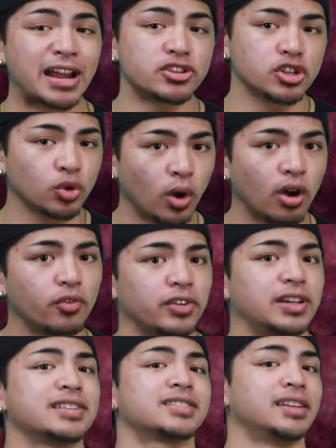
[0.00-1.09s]
Magic
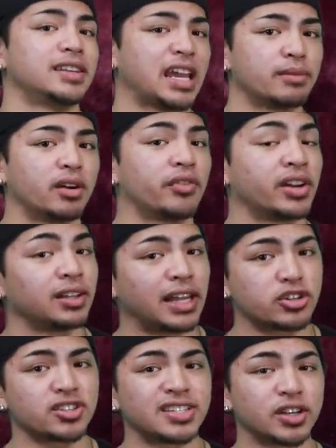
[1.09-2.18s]
twelve, is the name of an
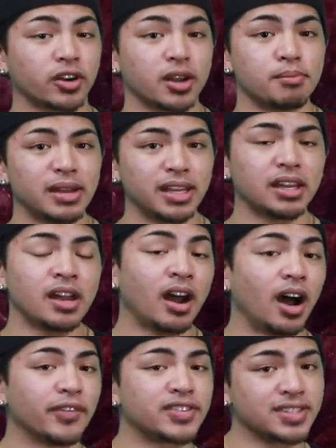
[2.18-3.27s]
alleged secret committee
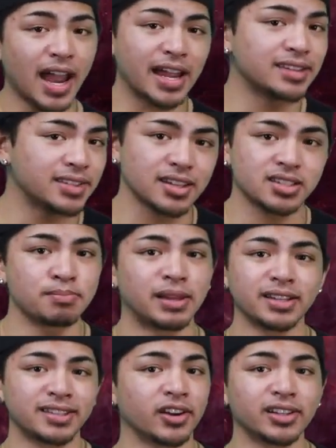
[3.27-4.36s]
of scientists,
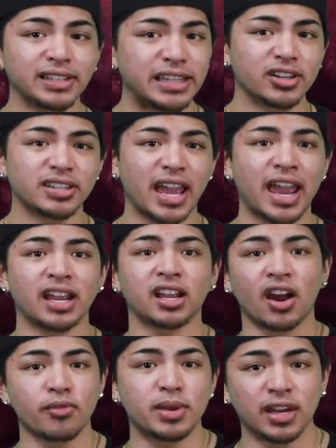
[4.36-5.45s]
military leaders,
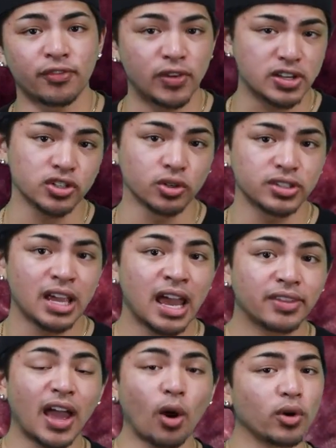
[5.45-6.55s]
and government officials
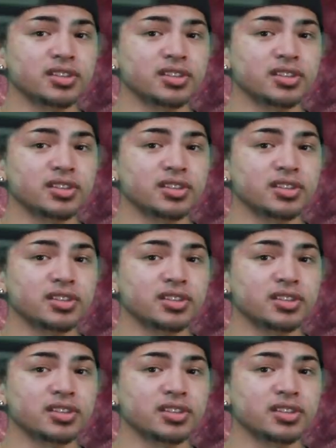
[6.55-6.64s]
that